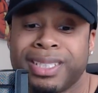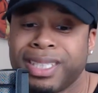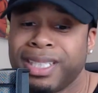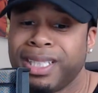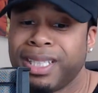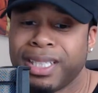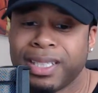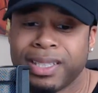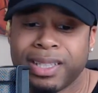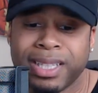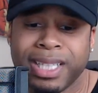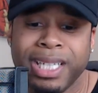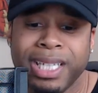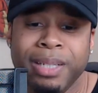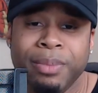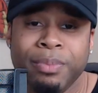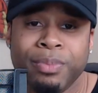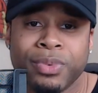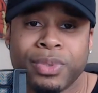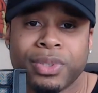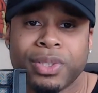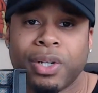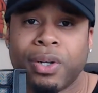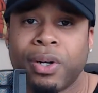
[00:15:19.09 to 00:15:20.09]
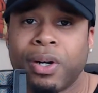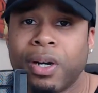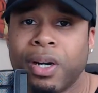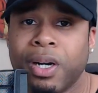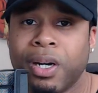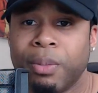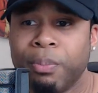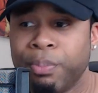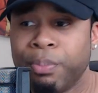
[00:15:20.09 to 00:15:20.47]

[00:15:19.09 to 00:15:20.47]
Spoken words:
And the themes are